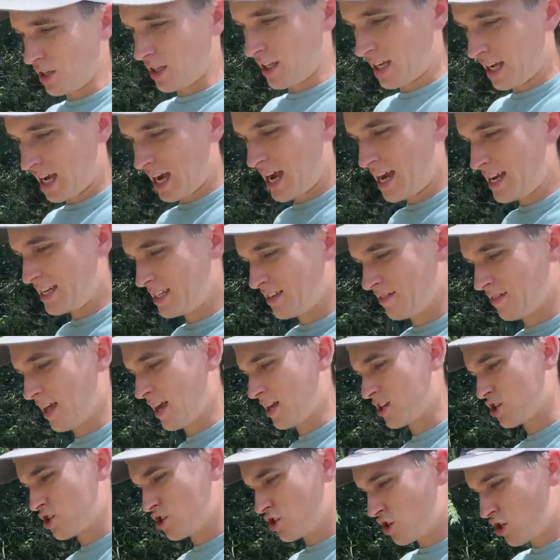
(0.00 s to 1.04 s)
the case, if
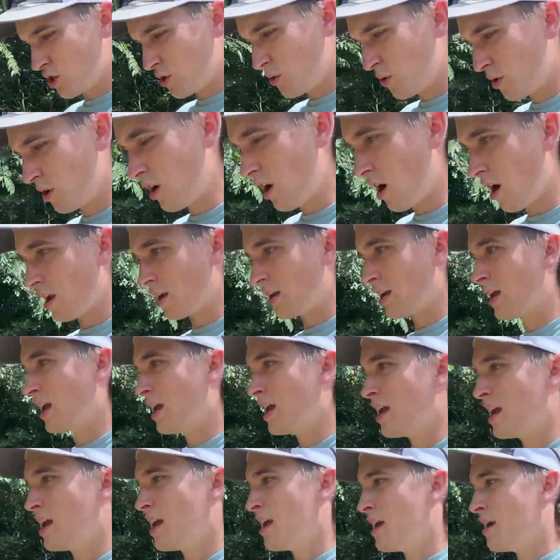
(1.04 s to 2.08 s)
that's true or not.
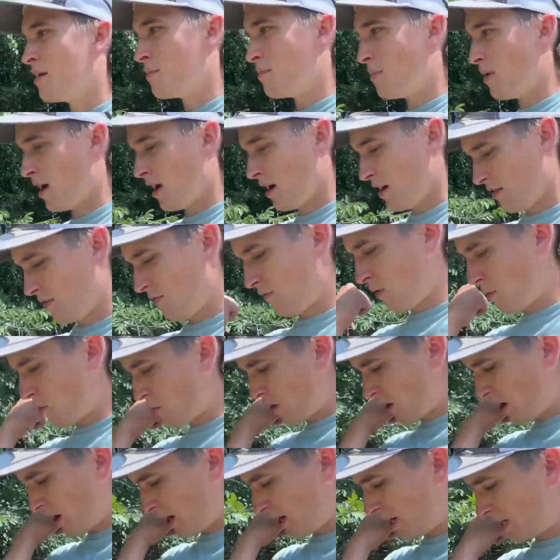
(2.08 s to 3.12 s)
But from
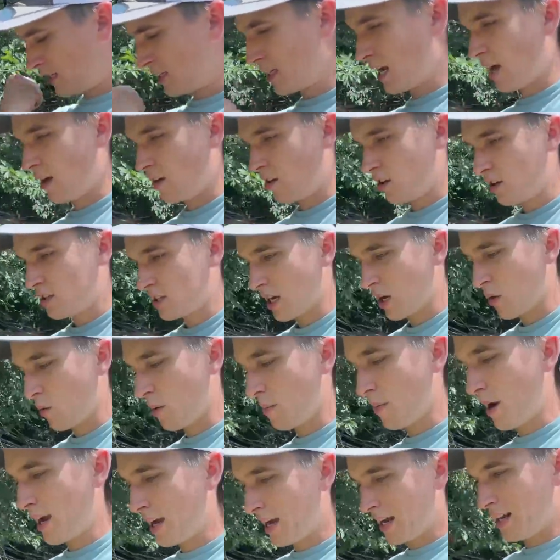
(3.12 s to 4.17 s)
what I can tell, it looks like we
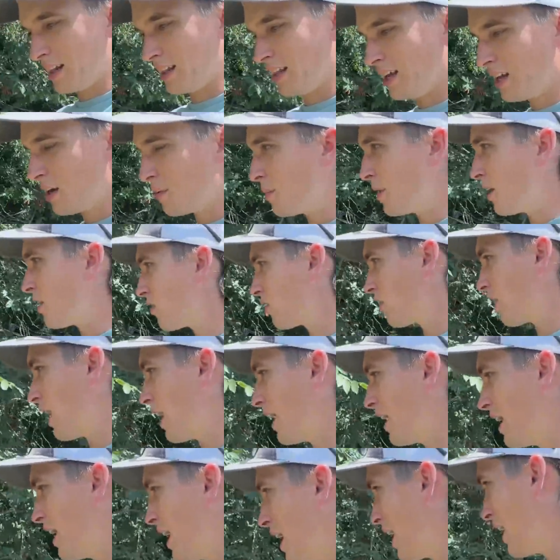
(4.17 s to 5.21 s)
might get a little bit of
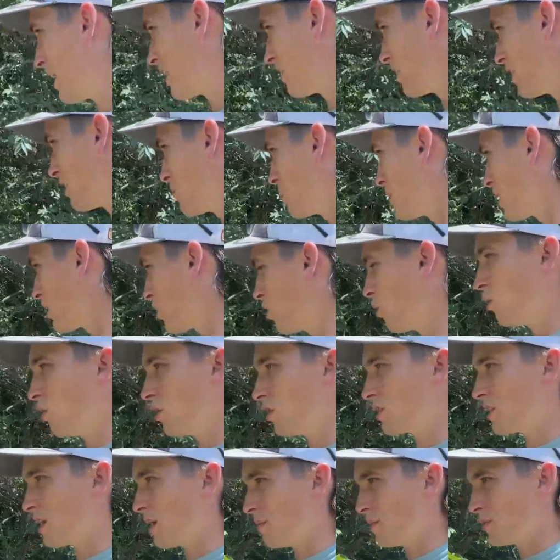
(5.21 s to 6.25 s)
rain and a little bit
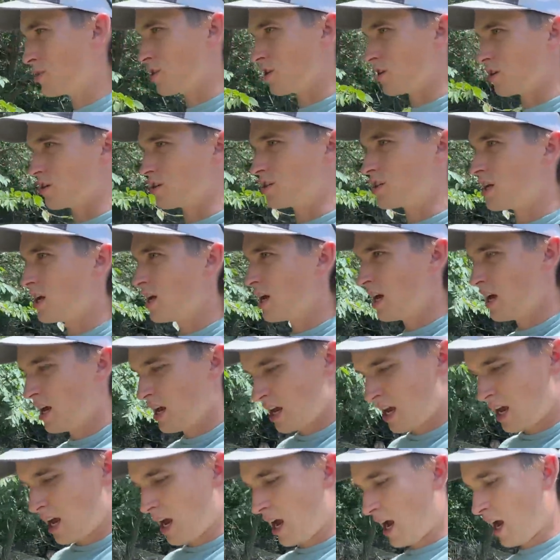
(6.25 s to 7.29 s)
cooler temperatures,
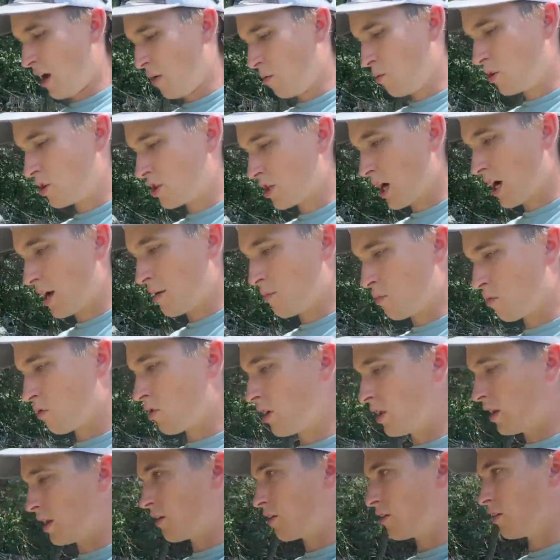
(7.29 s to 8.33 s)
which I am
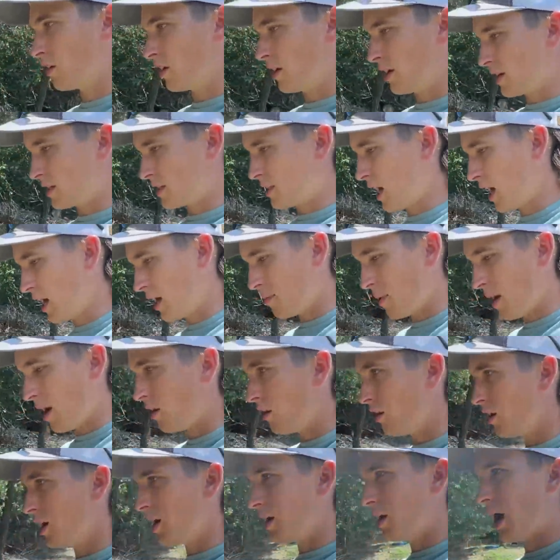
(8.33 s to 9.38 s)
really, really excited about. Look at